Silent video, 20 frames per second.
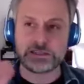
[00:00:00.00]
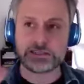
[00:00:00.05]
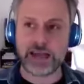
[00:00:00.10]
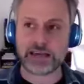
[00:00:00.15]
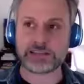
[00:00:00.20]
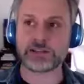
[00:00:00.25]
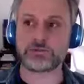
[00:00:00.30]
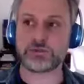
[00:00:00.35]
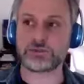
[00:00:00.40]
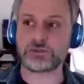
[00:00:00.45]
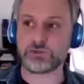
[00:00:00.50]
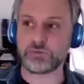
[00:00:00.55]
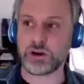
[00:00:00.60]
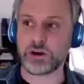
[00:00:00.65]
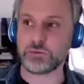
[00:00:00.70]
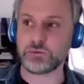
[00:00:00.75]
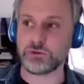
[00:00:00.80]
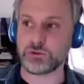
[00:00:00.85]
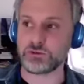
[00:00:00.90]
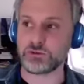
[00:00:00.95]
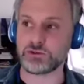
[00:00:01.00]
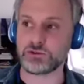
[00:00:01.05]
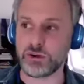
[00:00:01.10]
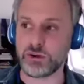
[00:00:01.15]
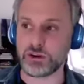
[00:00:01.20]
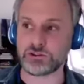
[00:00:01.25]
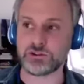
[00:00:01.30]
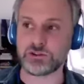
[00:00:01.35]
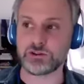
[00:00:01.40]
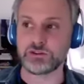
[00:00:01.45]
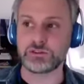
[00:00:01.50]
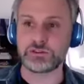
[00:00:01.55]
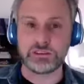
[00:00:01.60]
casting director, writer, producer, director,